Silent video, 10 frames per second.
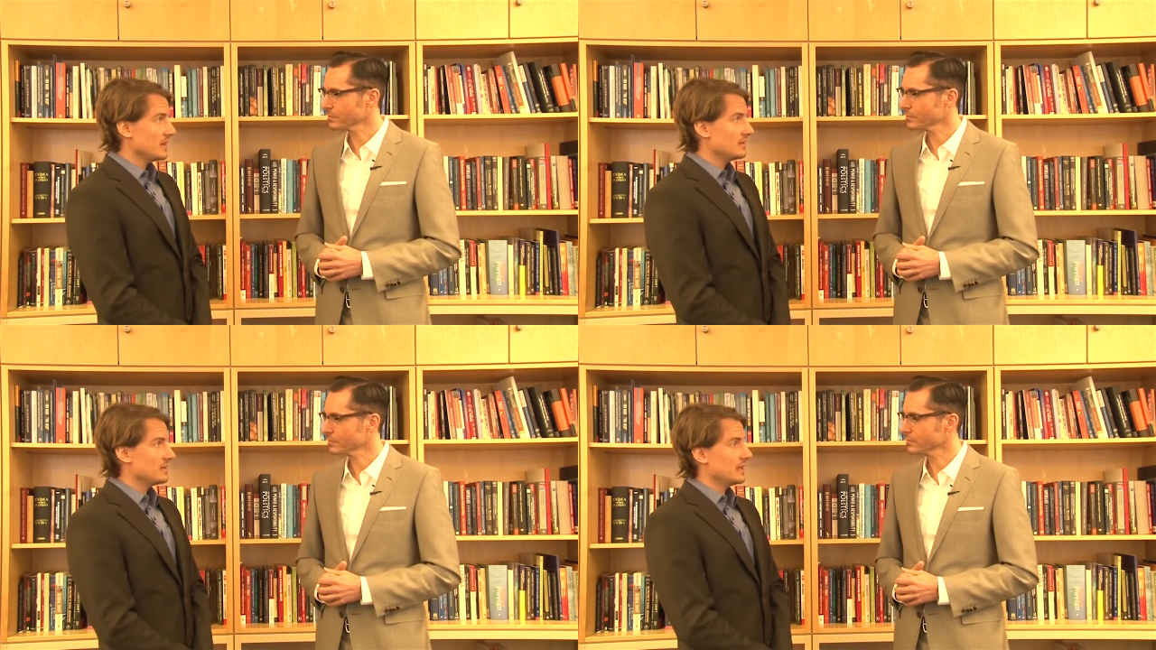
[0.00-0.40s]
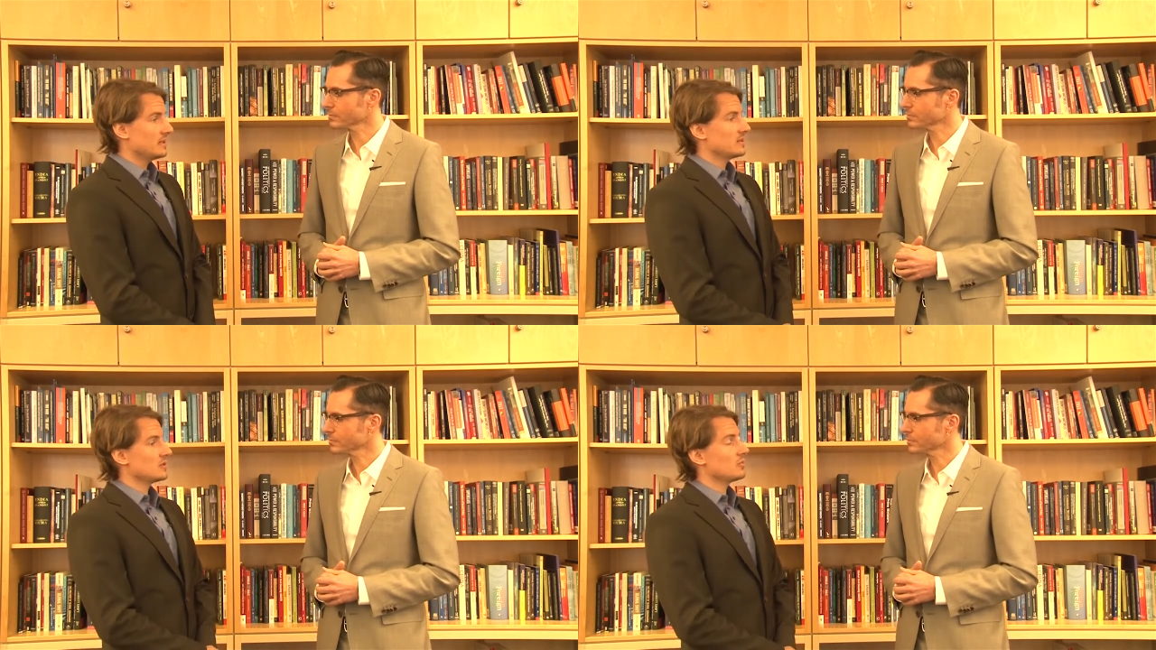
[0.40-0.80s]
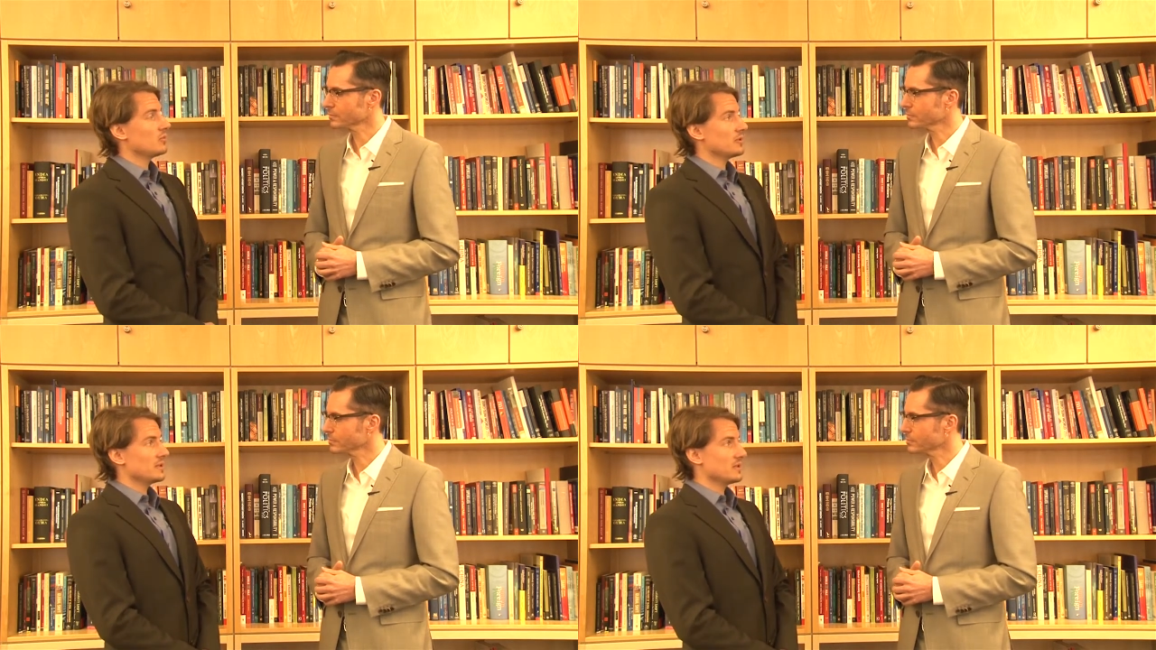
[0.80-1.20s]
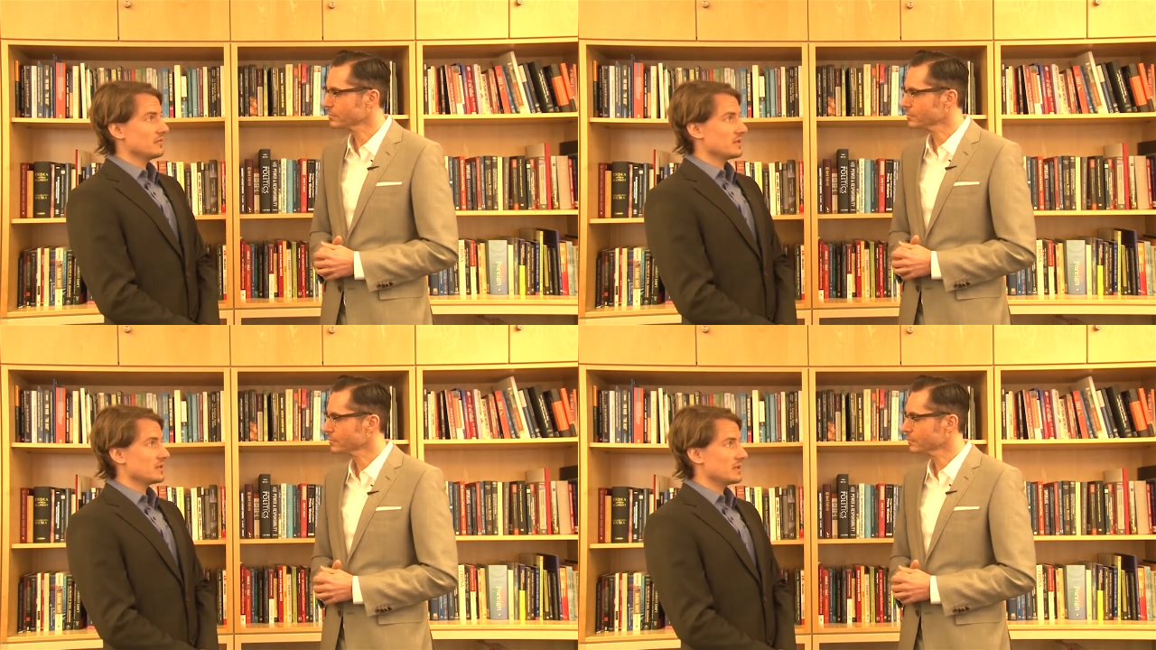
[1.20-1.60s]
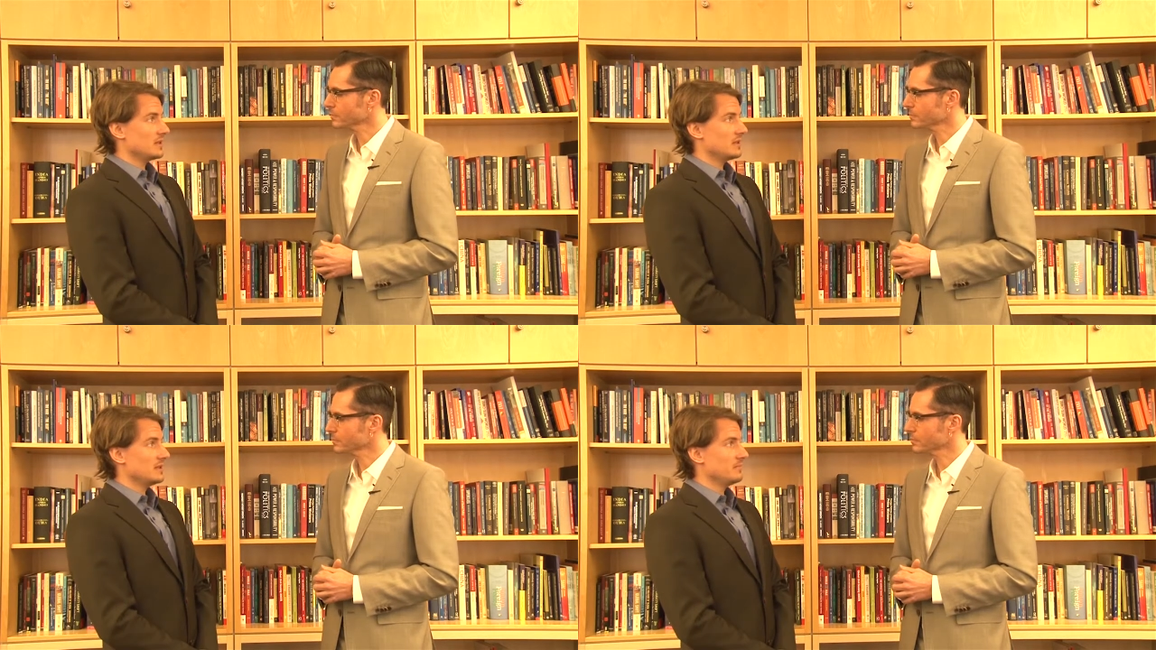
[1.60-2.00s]
Speaker 1: and at supporting civil
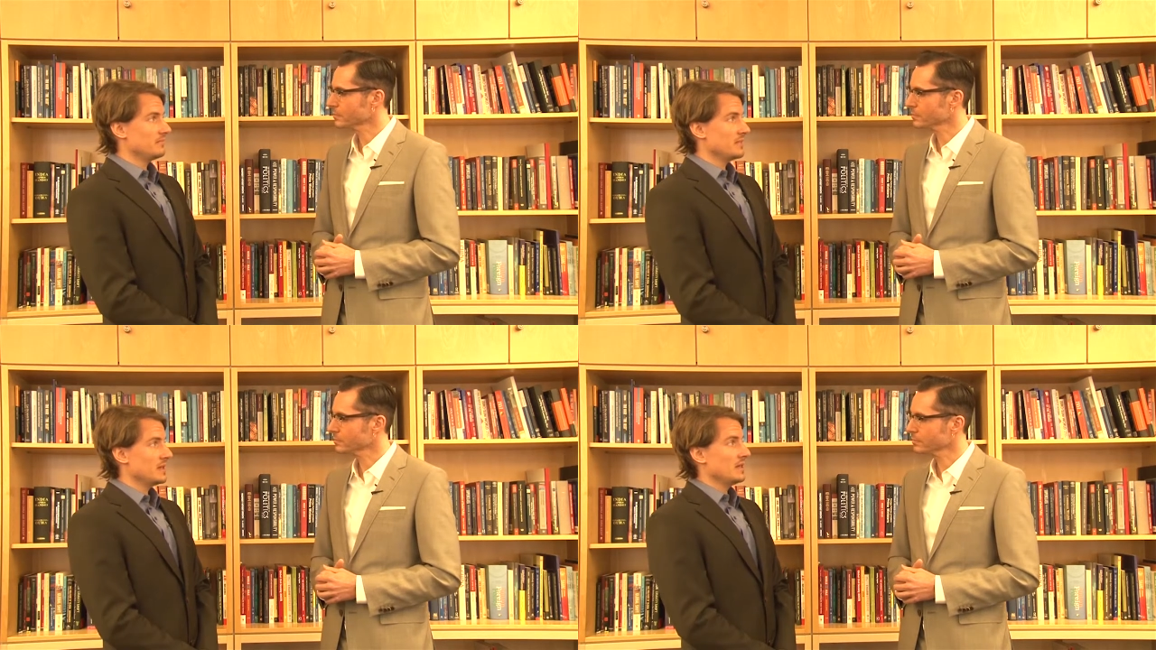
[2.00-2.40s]
society.